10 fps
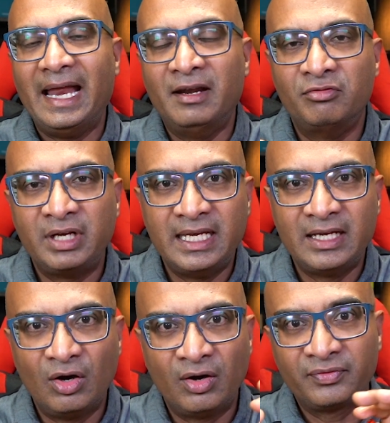
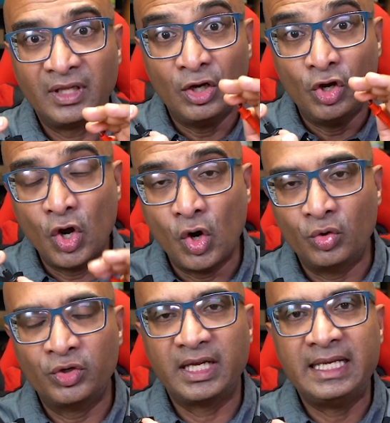reading of the
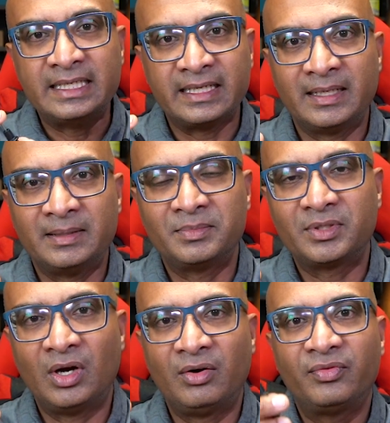load in terms
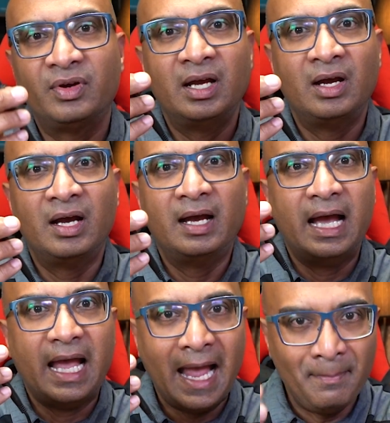of
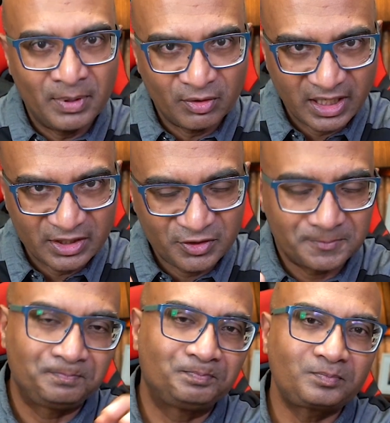amperage.